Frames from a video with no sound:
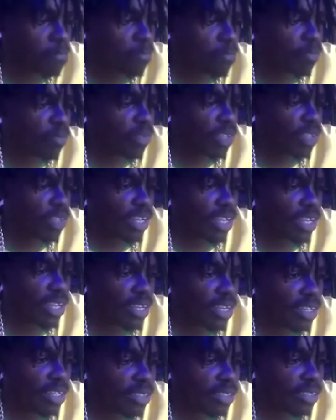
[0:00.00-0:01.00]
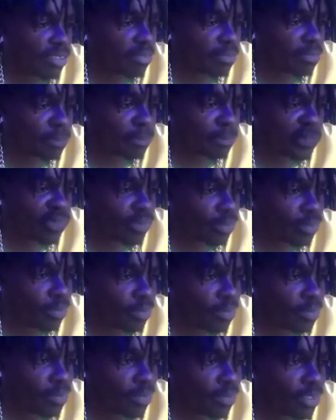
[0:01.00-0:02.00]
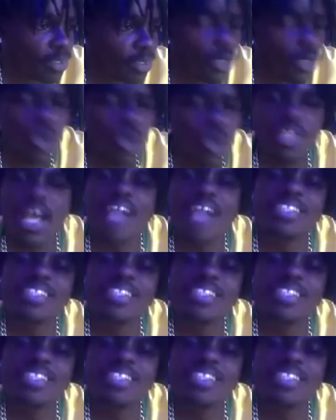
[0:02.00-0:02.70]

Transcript: and to all the unsung